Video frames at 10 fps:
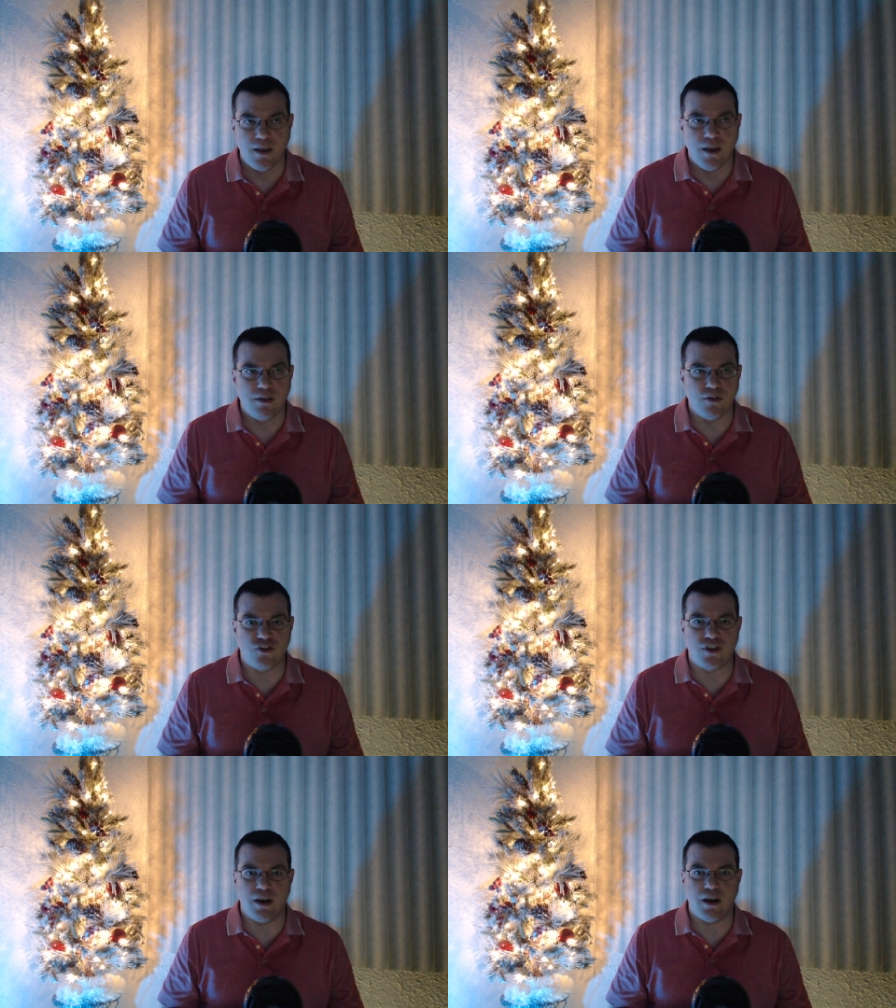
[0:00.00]

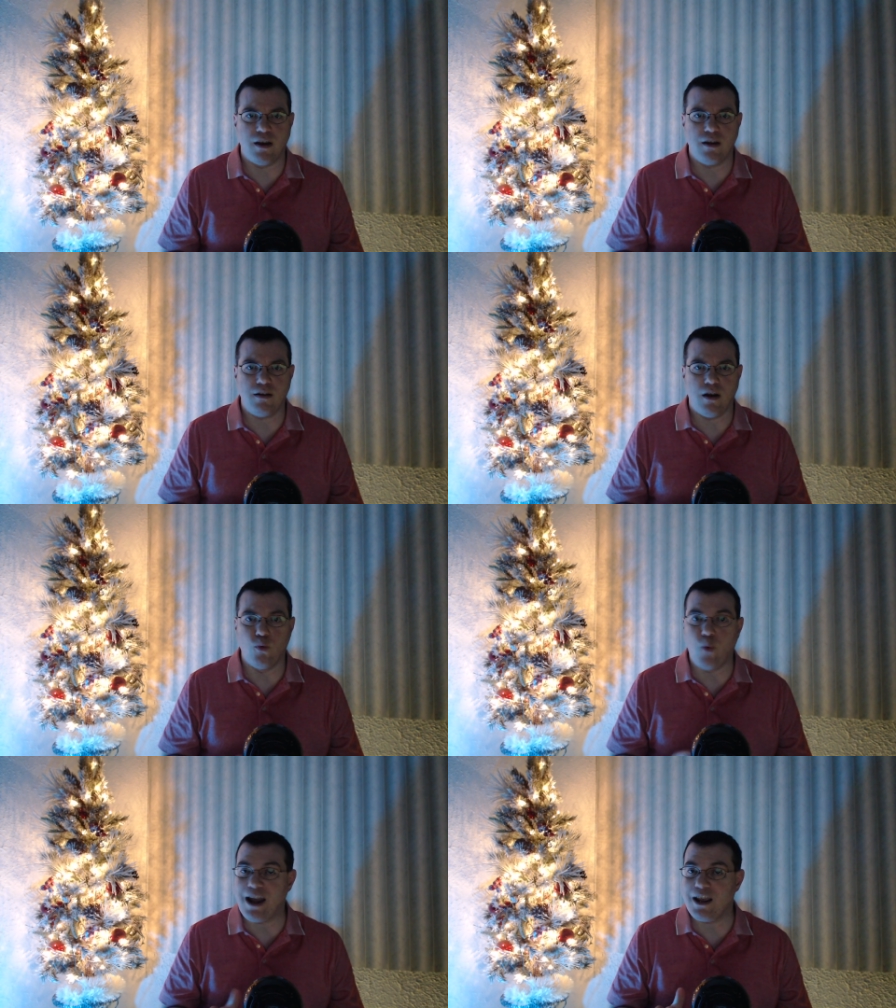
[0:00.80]
There's a
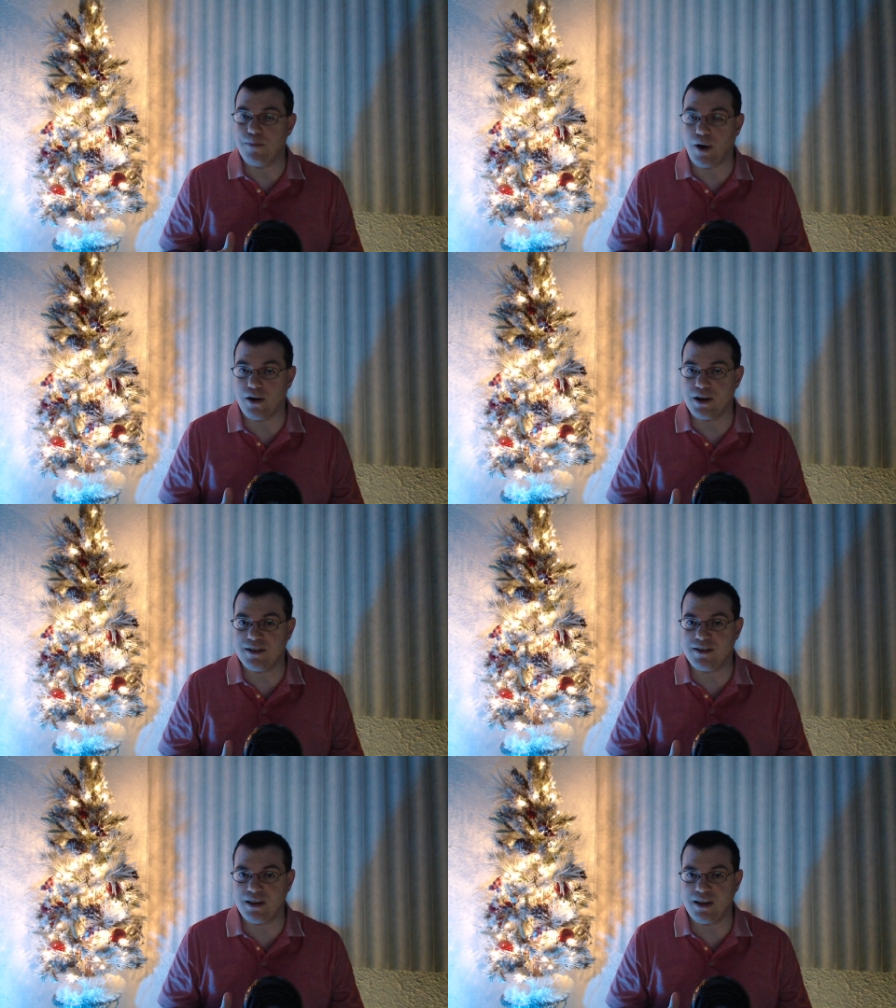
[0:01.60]
wedding party
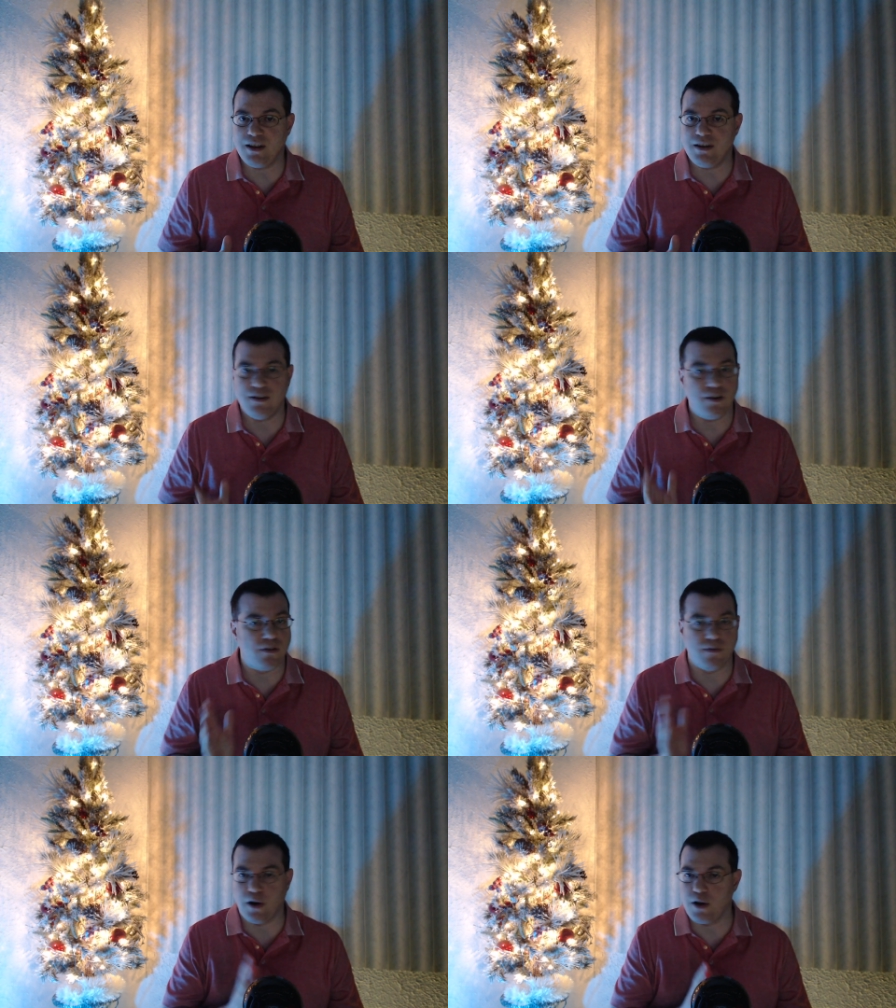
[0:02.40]
scene near
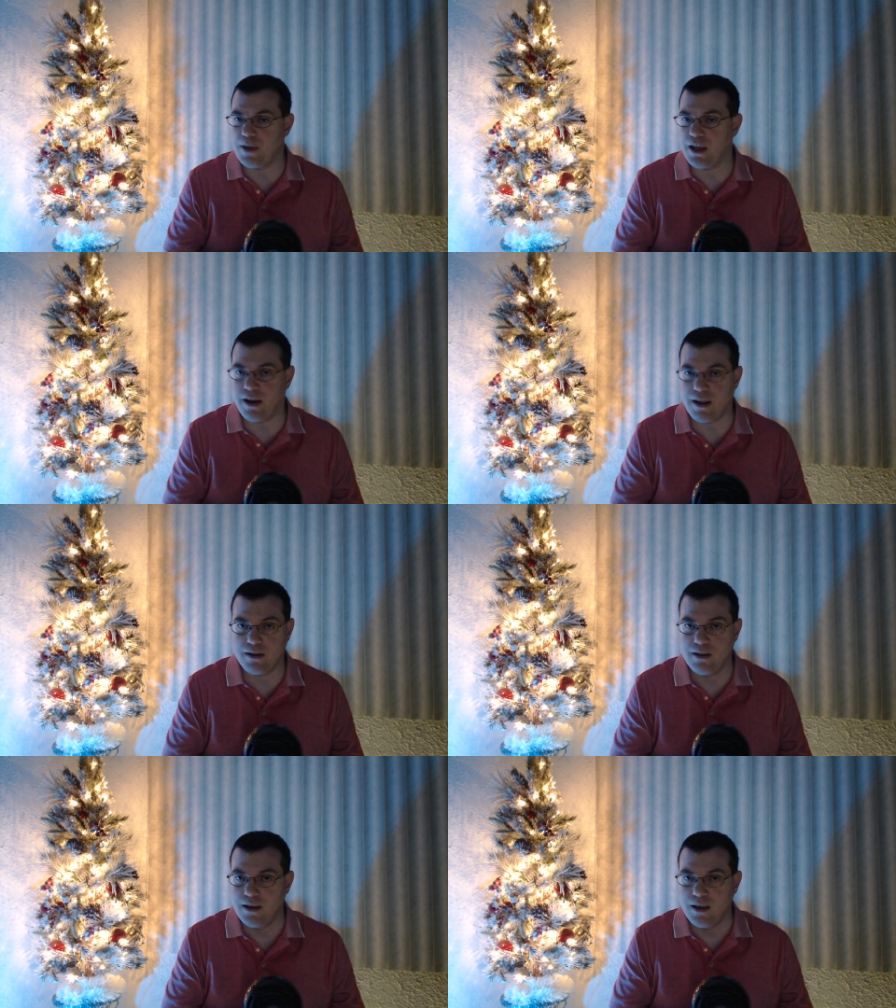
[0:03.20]
the very
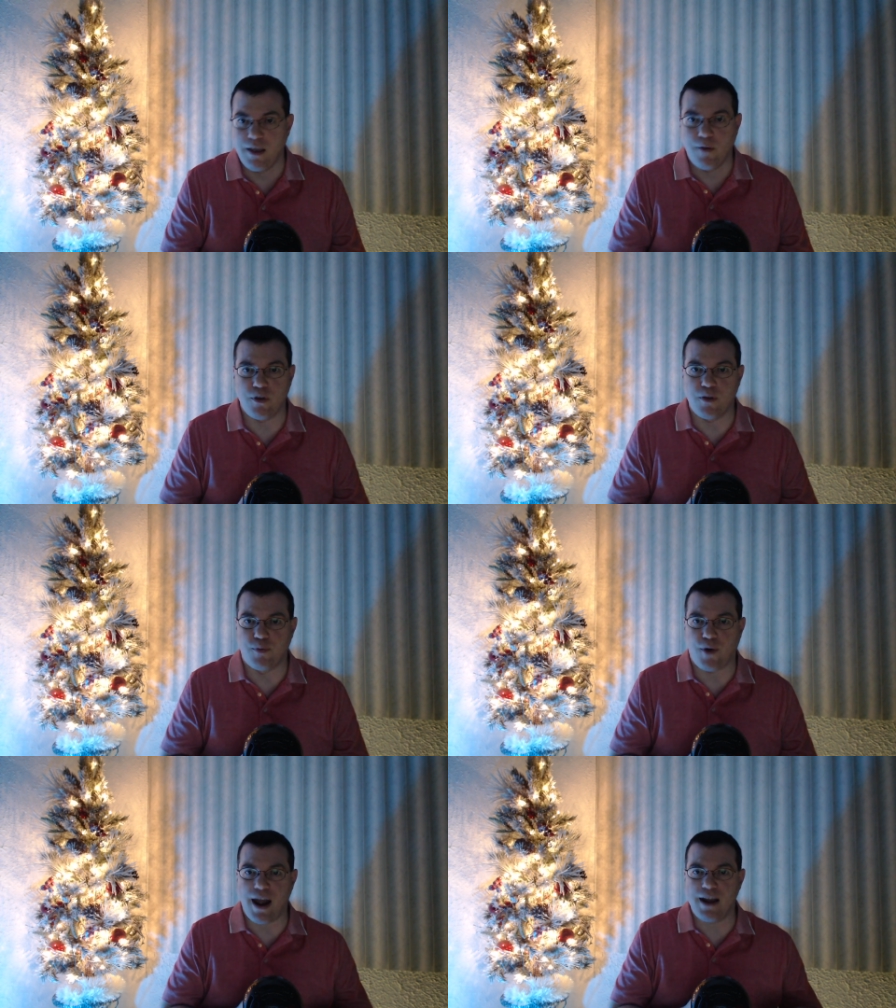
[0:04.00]
beginning where the
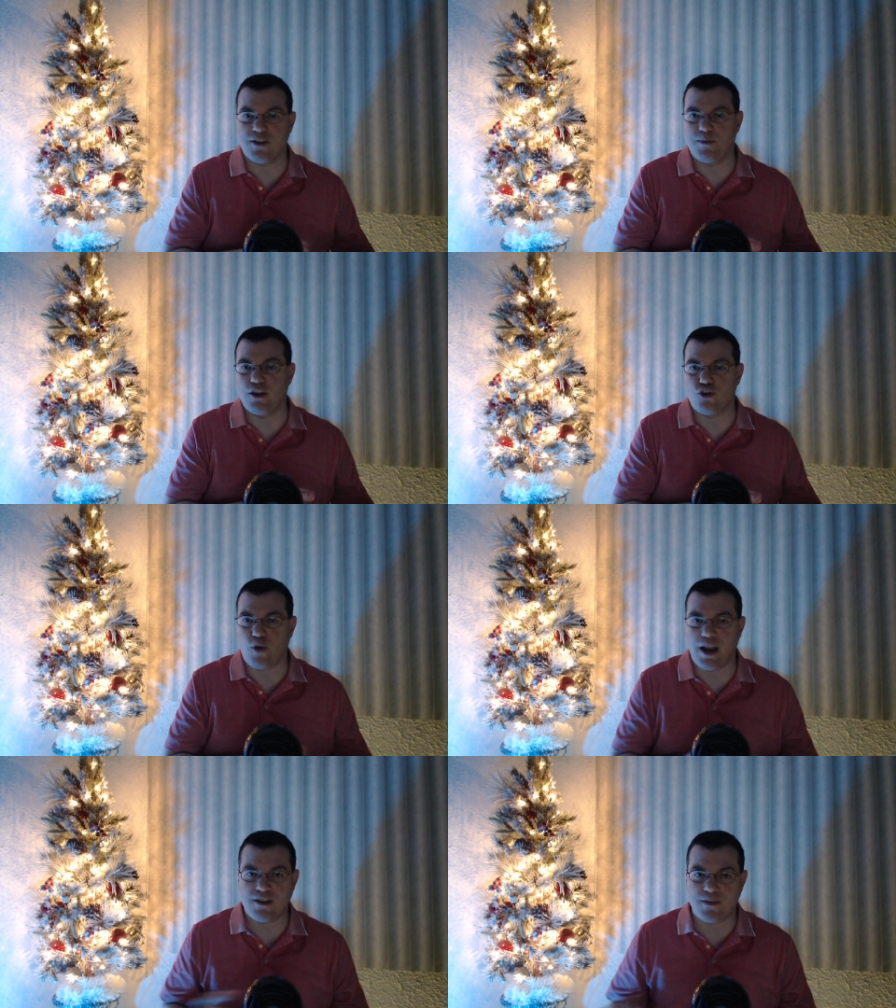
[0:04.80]
bride is being
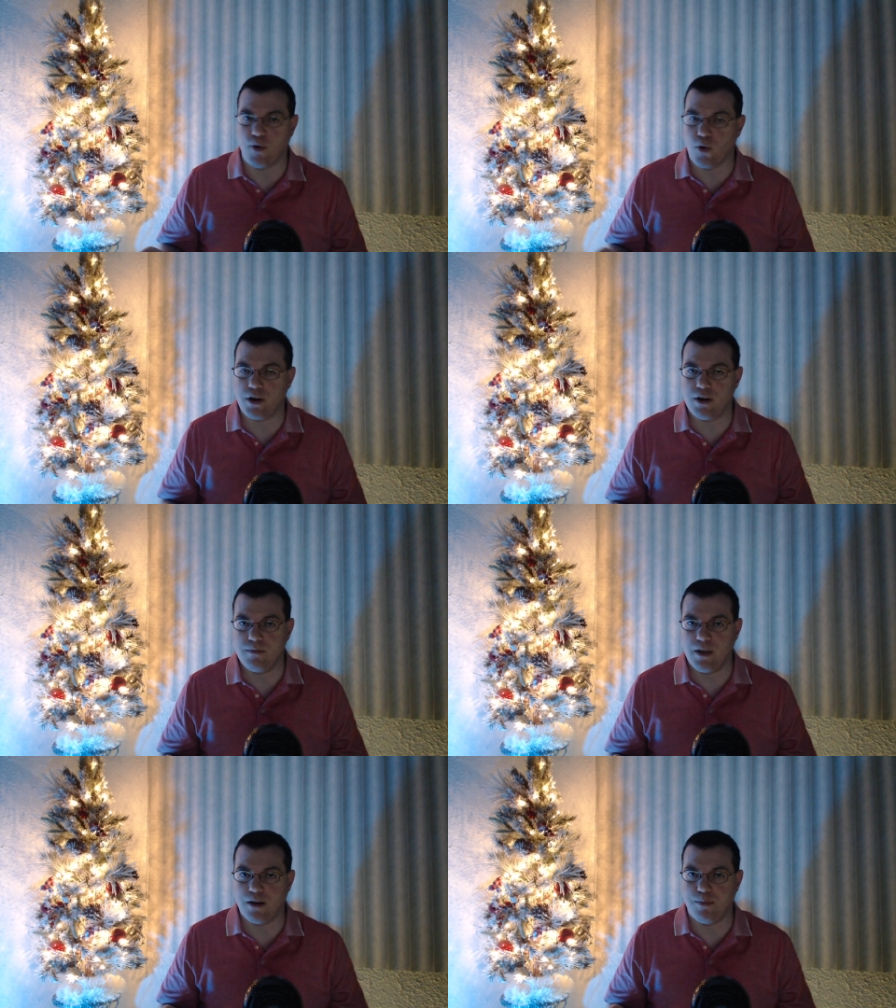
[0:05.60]
transported
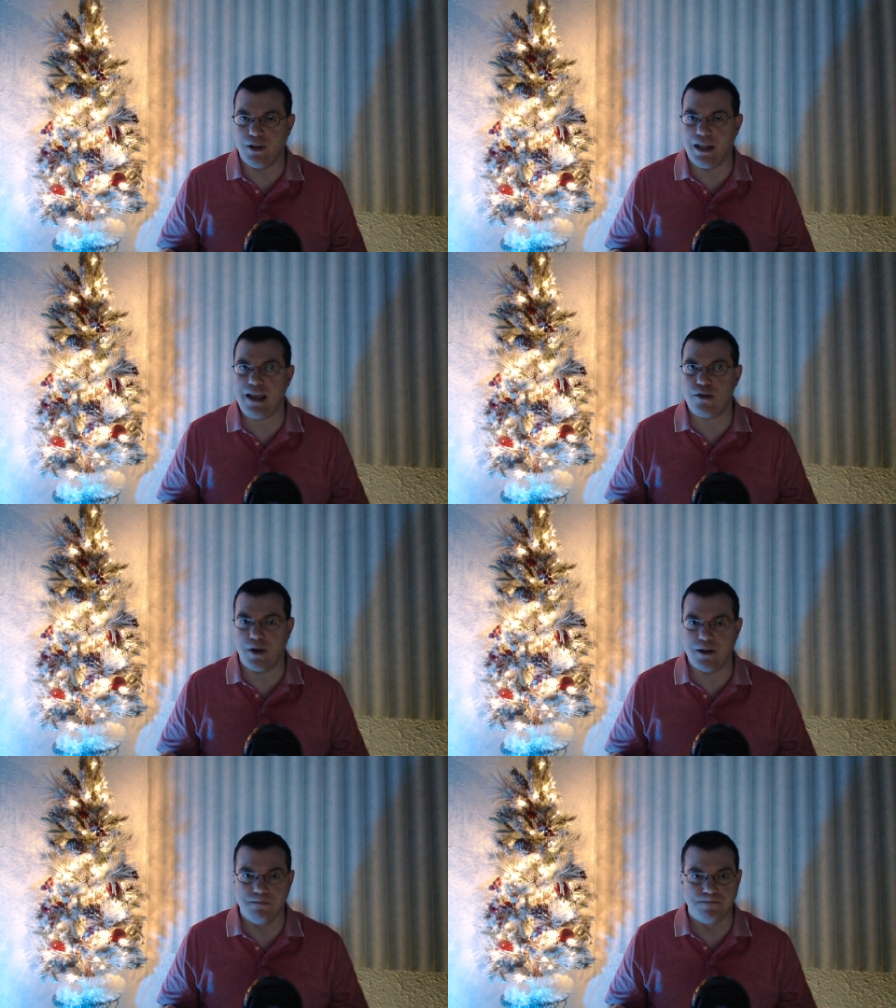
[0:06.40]
in a
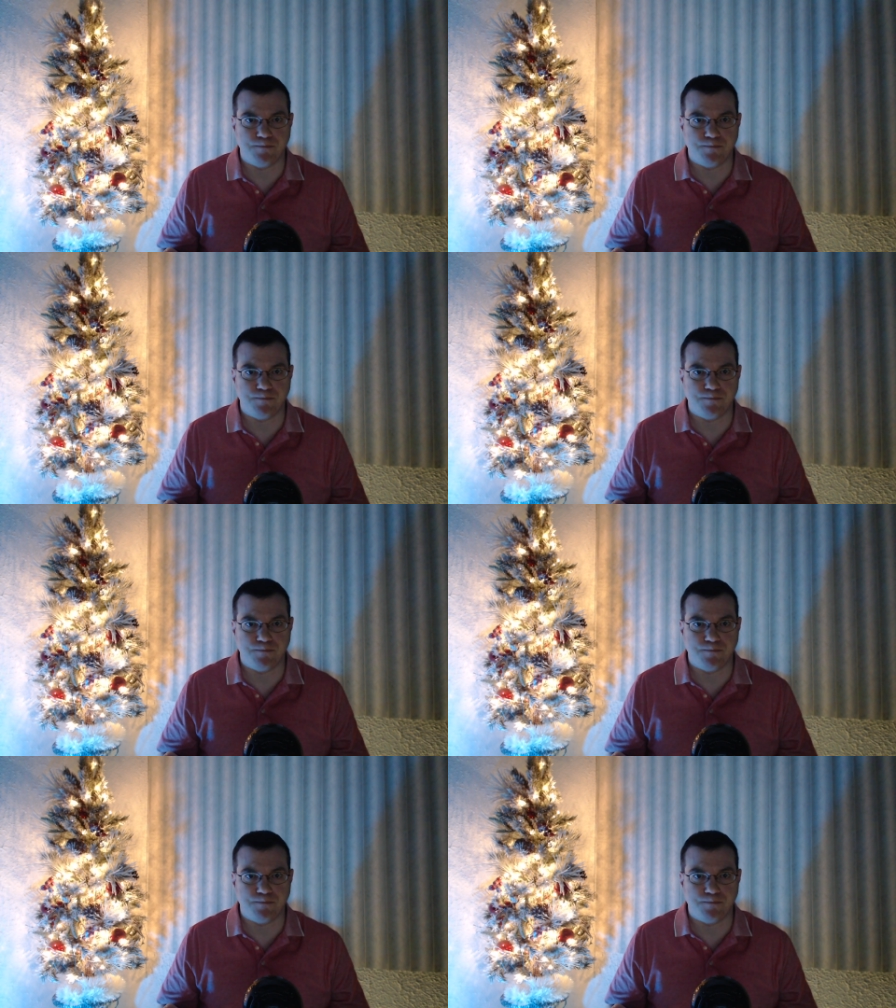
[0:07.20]
palanquin.